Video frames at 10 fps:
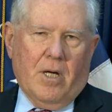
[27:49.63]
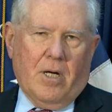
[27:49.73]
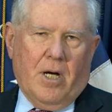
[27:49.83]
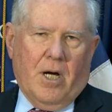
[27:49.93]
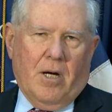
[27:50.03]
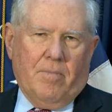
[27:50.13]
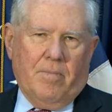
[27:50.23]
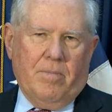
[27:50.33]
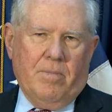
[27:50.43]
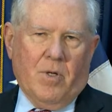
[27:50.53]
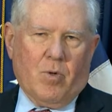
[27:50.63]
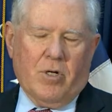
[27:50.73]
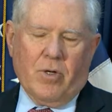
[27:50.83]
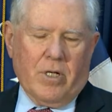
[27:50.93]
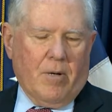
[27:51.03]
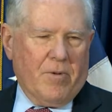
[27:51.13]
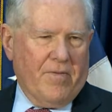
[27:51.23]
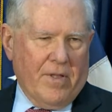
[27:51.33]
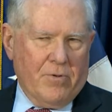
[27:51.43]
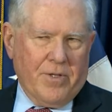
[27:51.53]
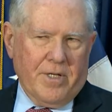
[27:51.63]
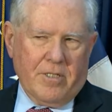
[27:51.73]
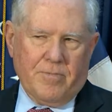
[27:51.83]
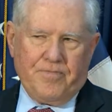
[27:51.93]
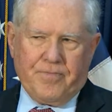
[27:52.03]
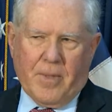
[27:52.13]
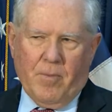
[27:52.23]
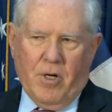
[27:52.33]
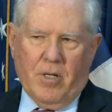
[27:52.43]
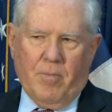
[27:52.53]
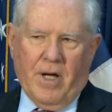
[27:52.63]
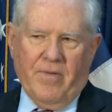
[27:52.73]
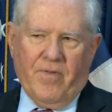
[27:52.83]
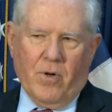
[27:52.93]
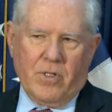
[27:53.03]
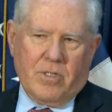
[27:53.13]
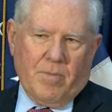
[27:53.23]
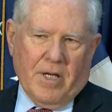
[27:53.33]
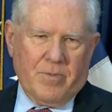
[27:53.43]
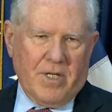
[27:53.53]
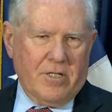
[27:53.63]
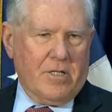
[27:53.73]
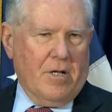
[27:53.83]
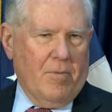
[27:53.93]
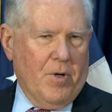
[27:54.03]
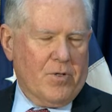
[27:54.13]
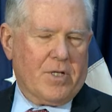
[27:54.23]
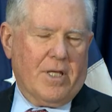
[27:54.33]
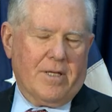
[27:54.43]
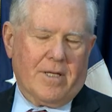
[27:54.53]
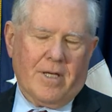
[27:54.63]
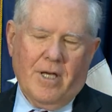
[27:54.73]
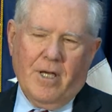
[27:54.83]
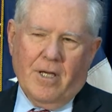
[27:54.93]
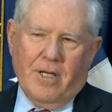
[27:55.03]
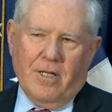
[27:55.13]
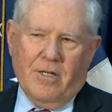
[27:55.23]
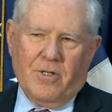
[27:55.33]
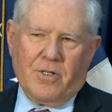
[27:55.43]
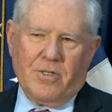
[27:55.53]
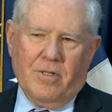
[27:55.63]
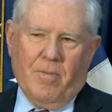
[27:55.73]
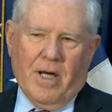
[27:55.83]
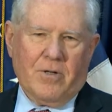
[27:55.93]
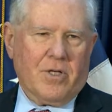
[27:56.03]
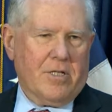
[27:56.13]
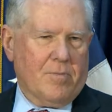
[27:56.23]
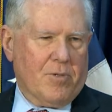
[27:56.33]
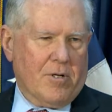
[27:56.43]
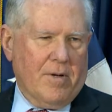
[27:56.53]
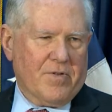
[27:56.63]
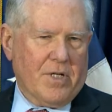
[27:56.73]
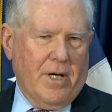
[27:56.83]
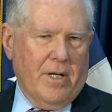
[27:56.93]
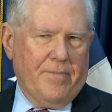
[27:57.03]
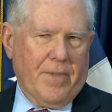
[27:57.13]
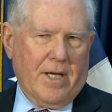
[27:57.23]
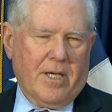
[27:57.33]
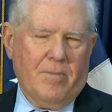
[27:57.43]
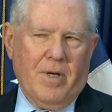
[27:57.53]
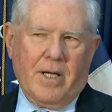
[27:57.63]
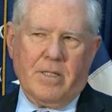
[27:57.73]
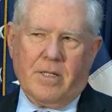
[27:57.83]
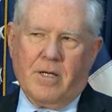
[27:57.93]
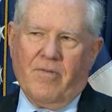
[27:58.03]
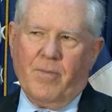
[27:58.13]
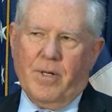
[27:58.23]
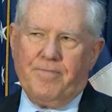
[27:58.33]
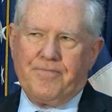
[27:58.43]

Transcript: We're doing a number of other things, but my focus, my obsession almost, I think, is the modernization program in China. I came back into government